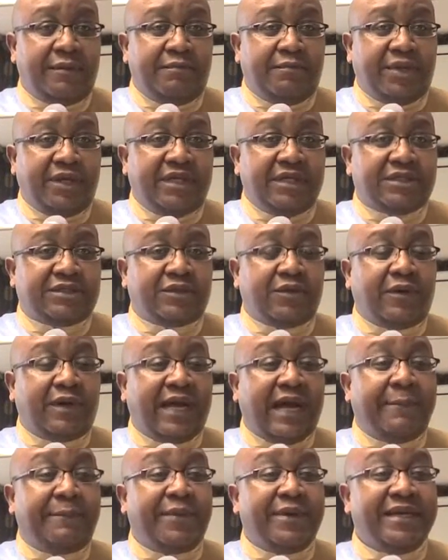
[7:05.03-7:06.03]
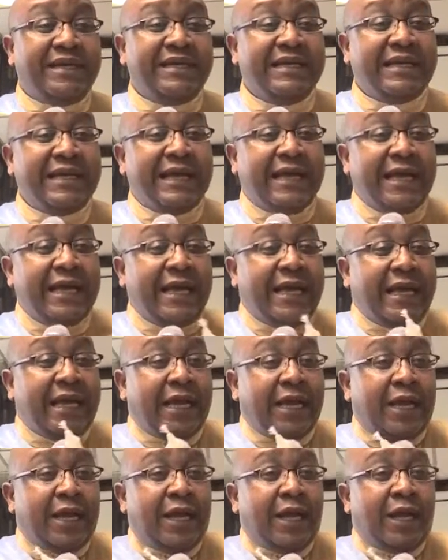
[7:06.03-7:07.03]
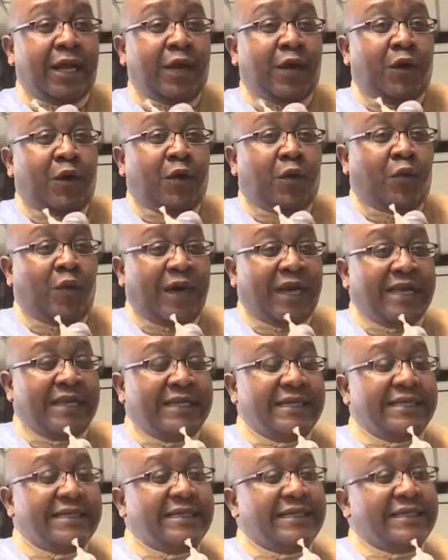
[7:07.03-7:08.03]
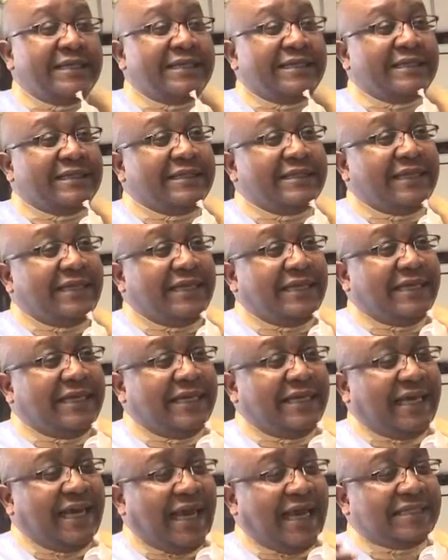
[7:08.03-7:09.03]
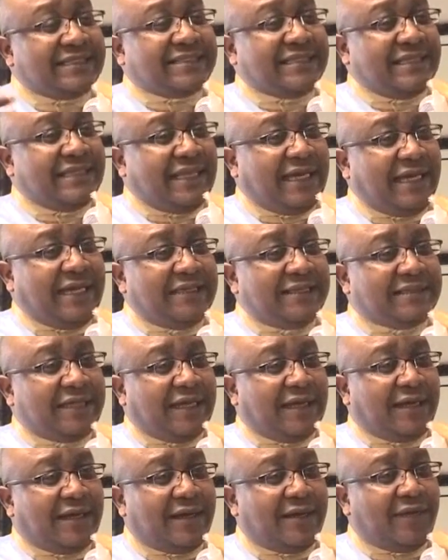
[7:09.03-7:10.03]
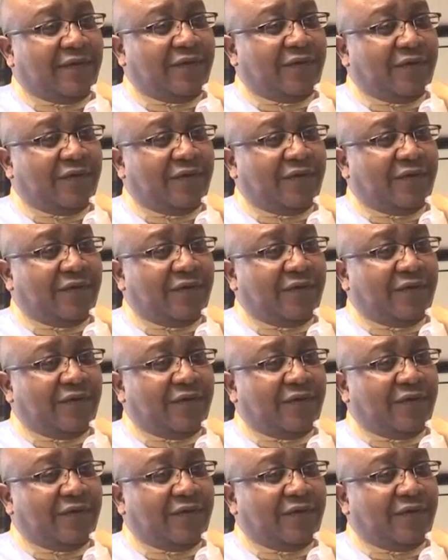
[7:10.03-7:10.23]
But it so happened when he asked Elijah,